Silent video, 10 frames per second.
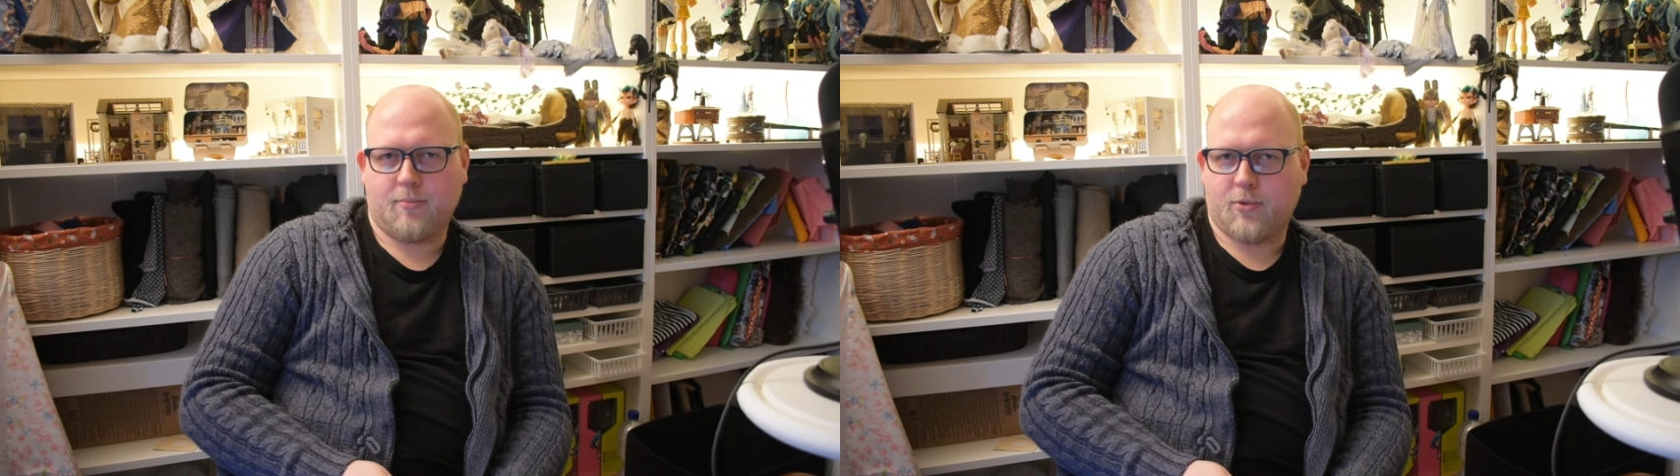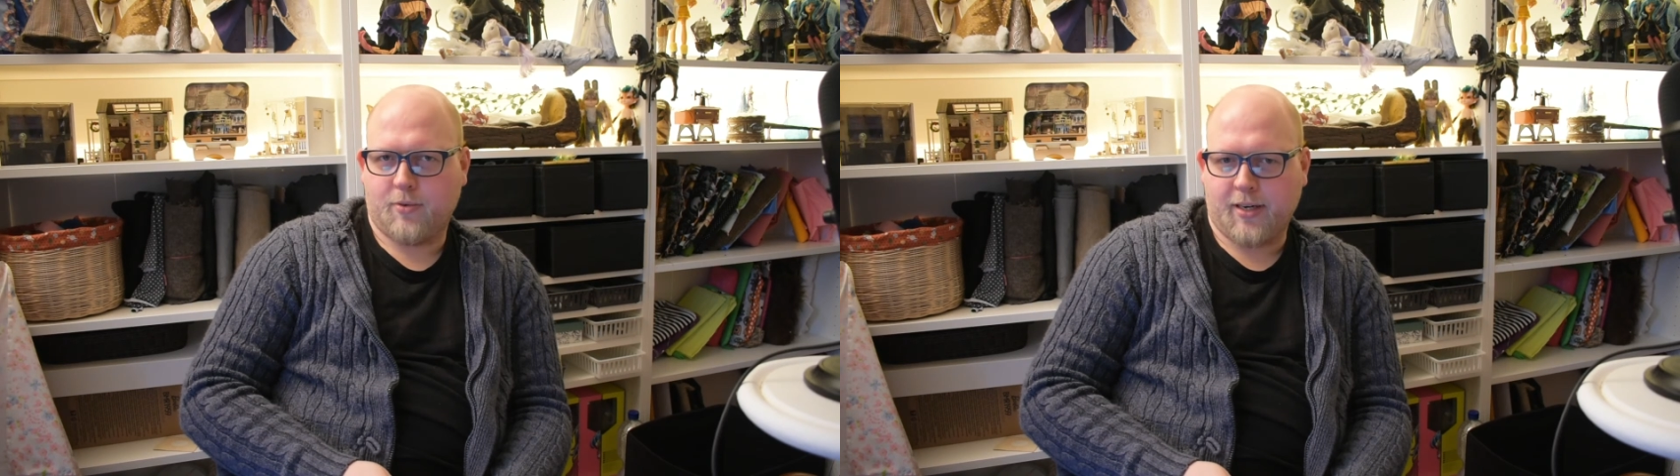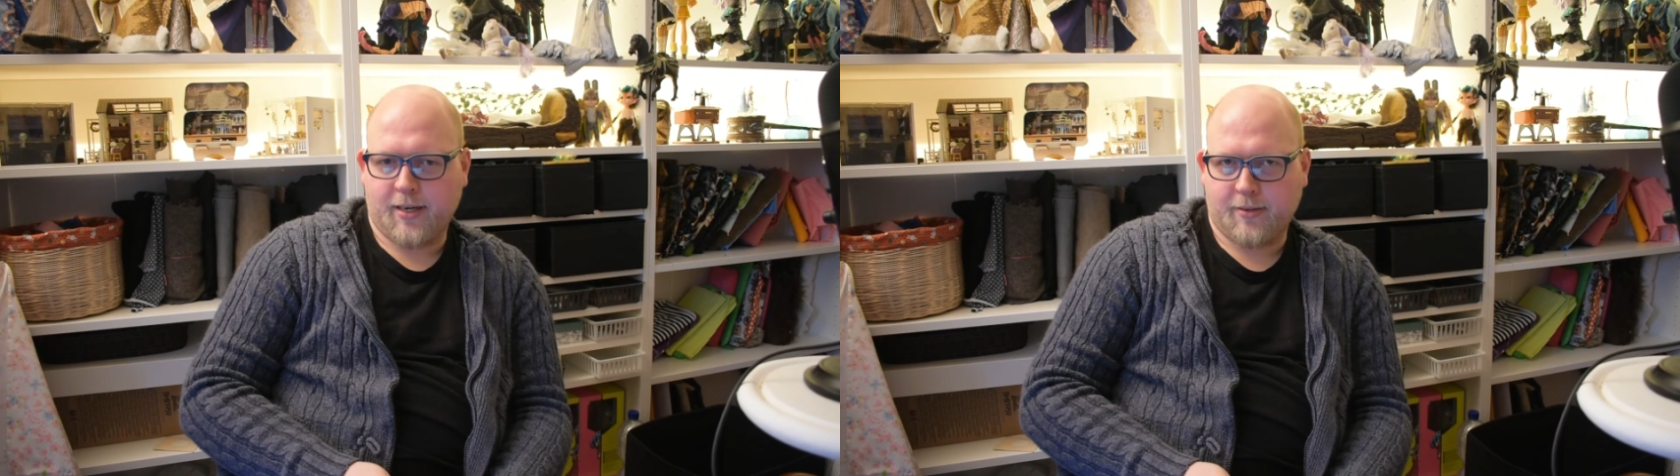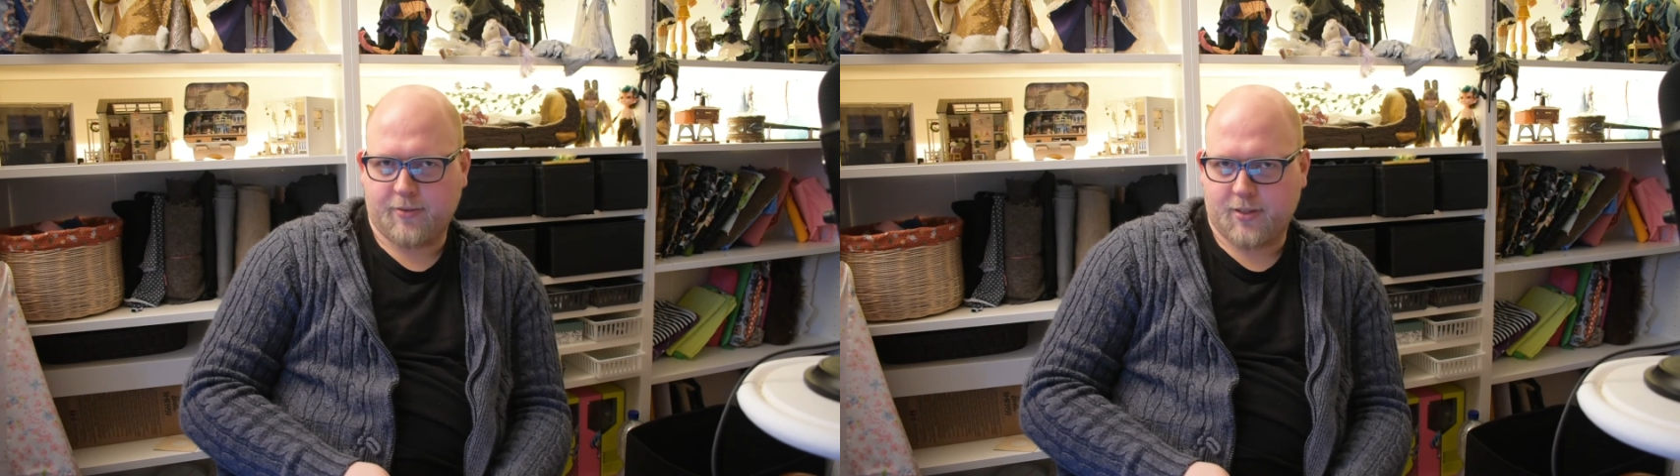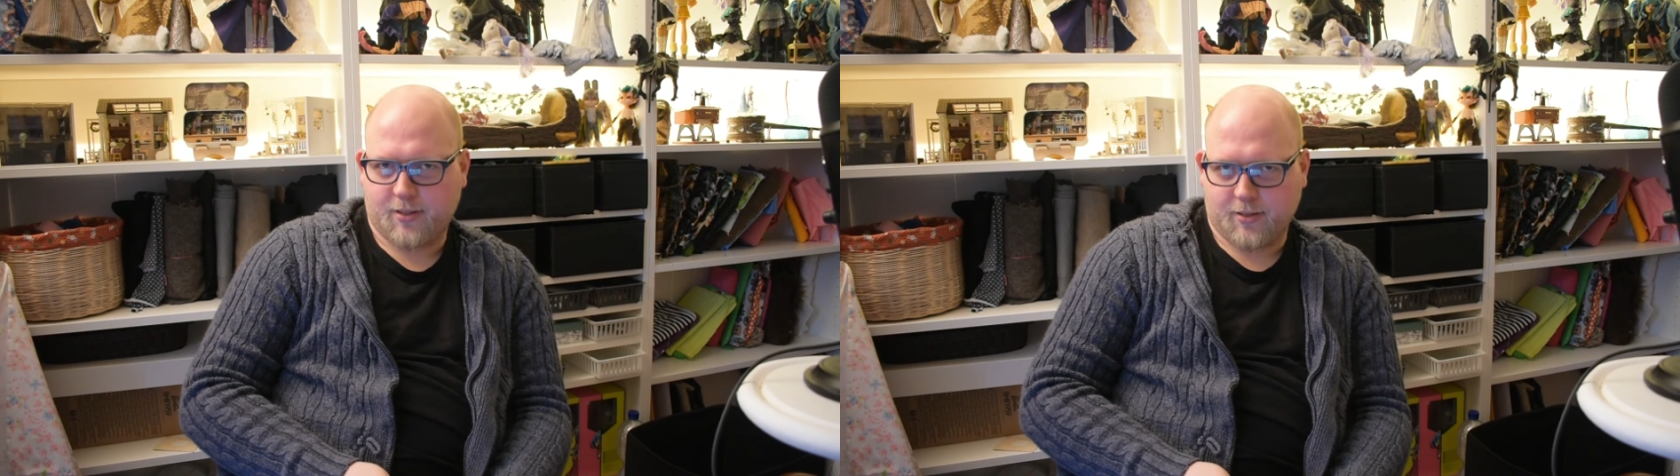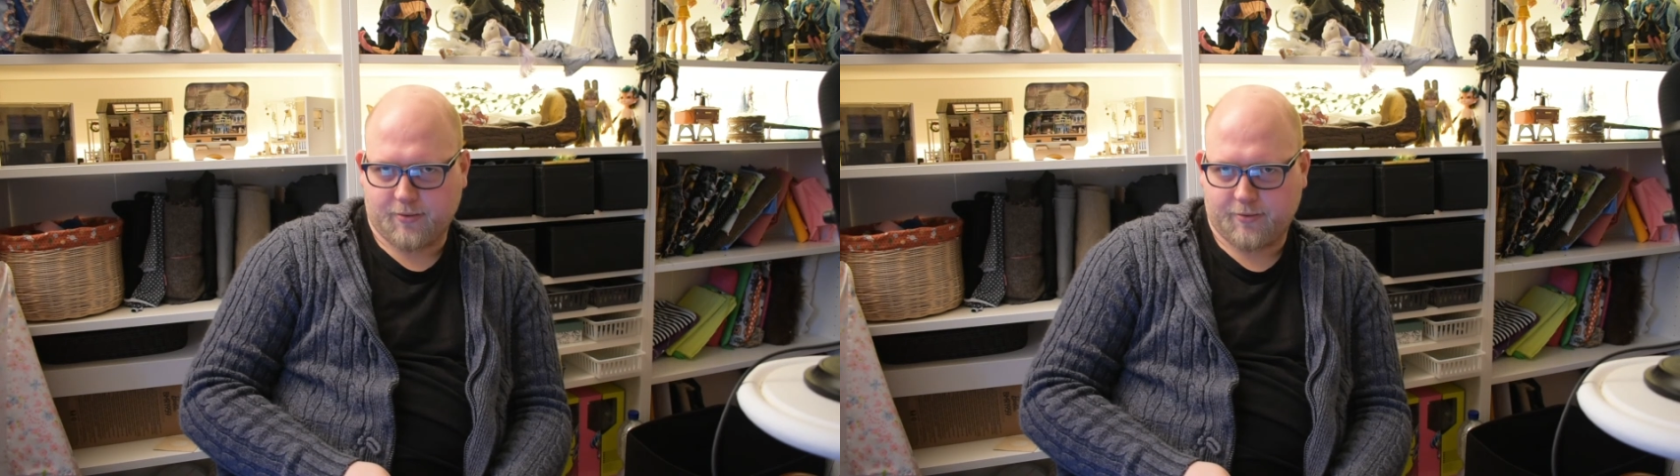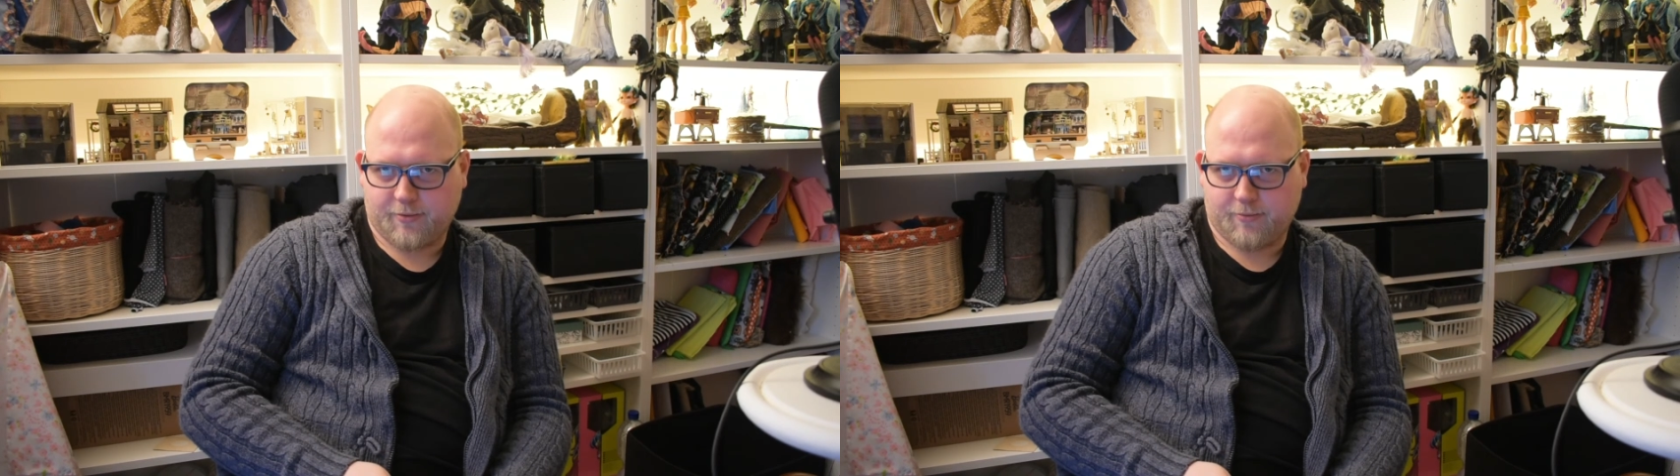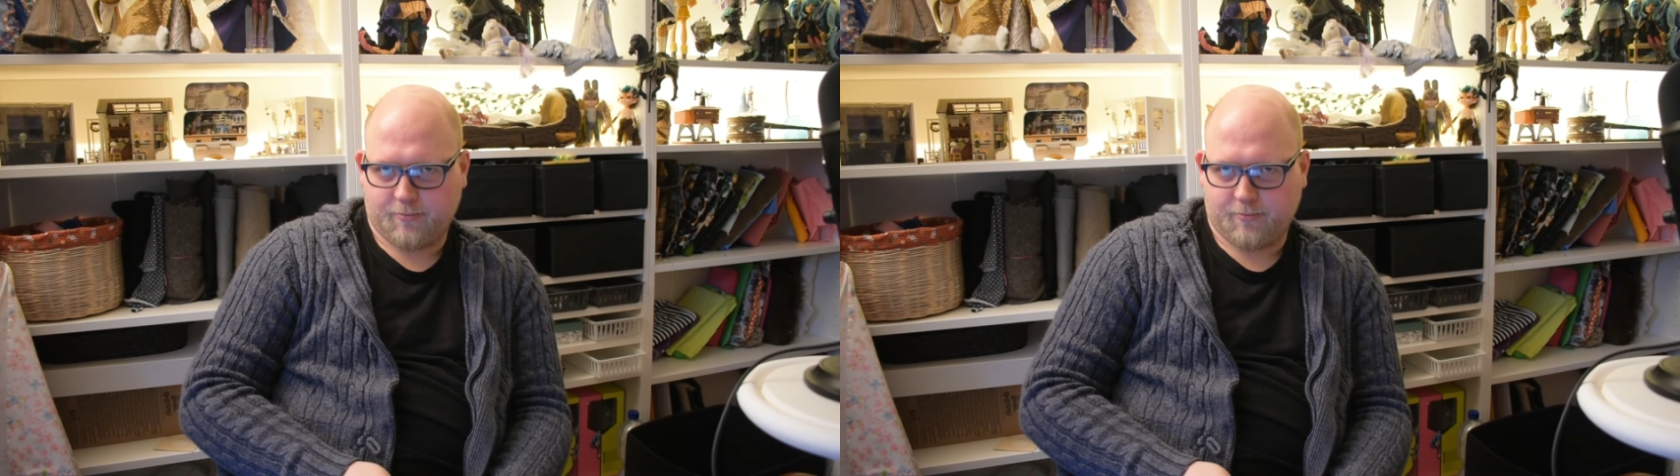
creative stuff